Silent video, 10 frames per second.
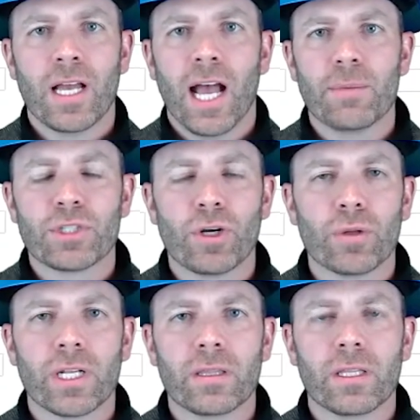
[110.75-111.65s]
I'm shown
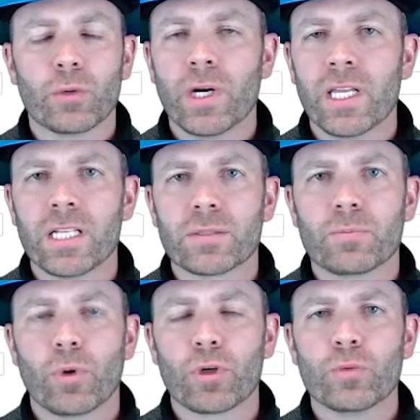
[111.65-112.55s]
that the 20 inch
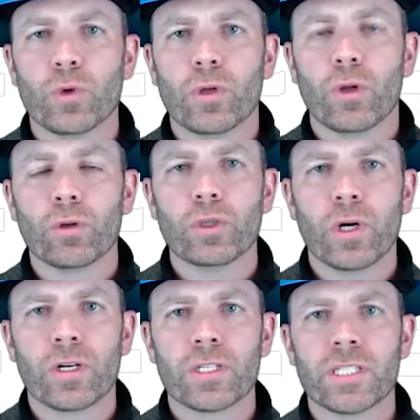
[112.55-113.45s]
portion will hold
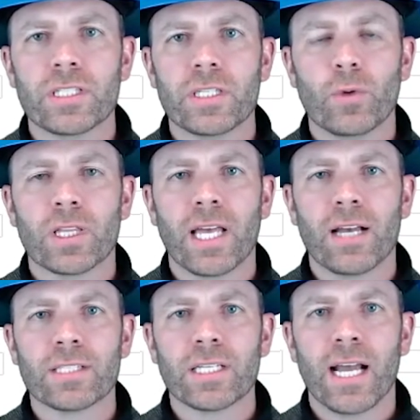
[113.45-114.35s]

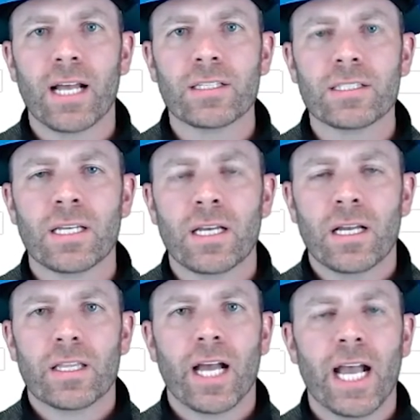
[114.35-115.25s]
261,000 gallons,
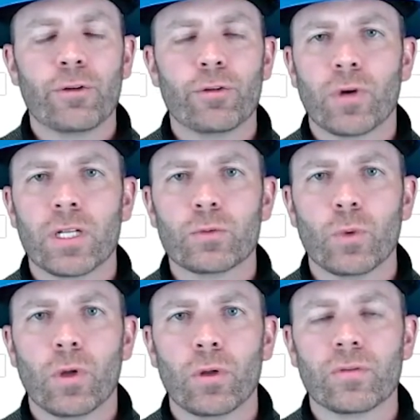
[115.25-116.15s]
the hydrant runs will
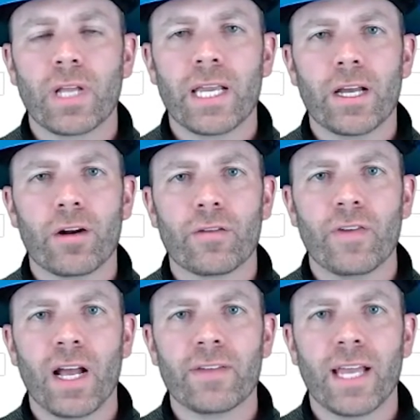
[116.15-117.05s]
hold
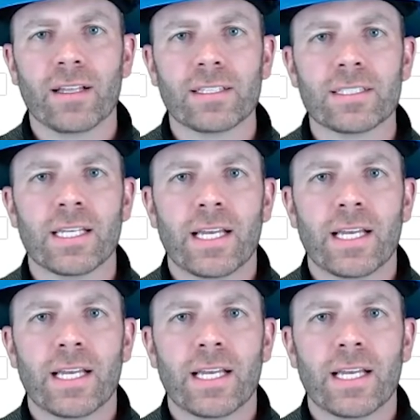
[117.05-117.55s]
805 gallons,